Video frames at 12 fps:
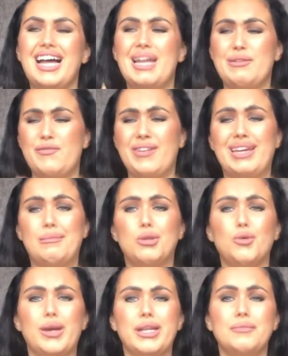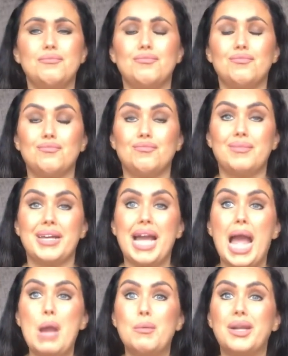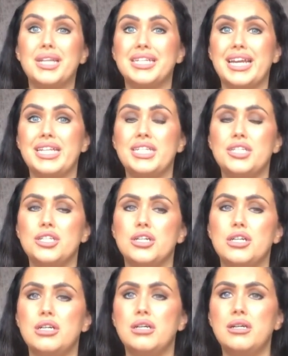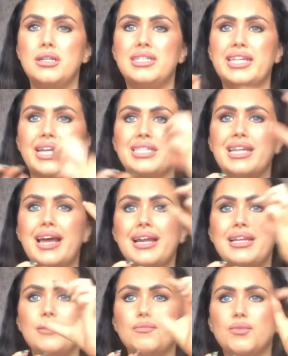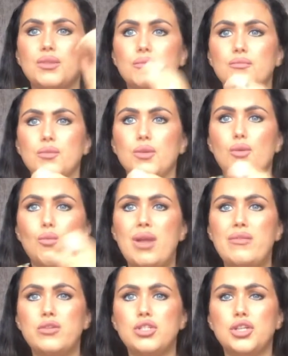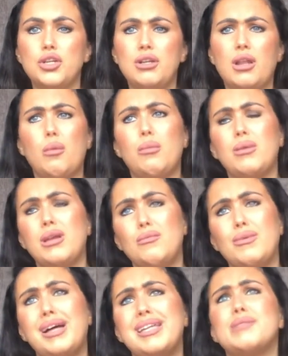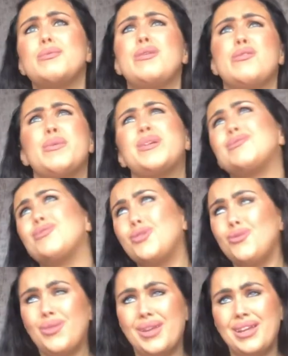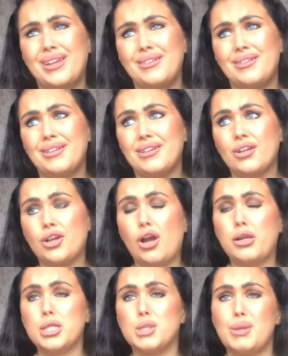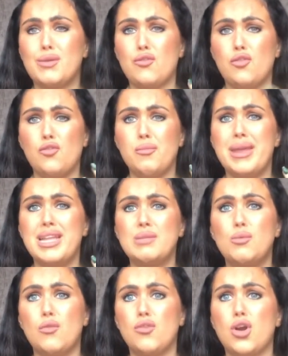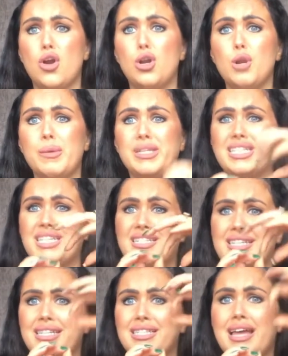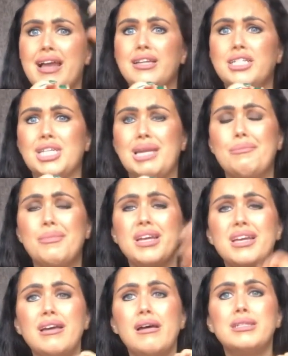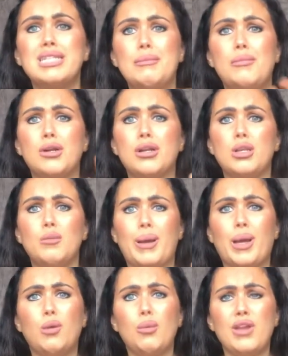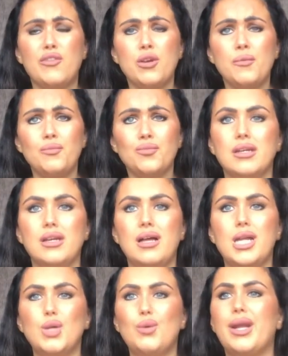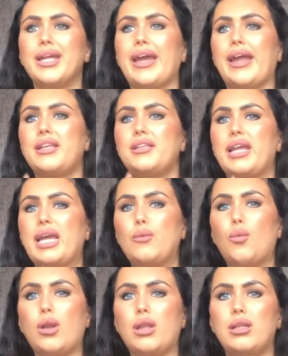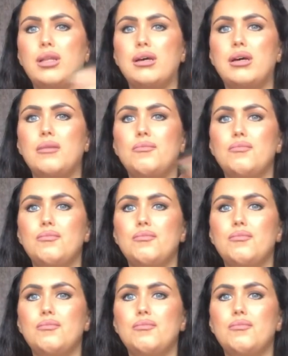Everything in between. Like, I want to get the zigzag waver too. No, well, it's a waver, but it wouldn't really count as a waver for me. It's more of a curler, but it's like a zigzag shape. Similar to the Wicca waver. And I want to get one of the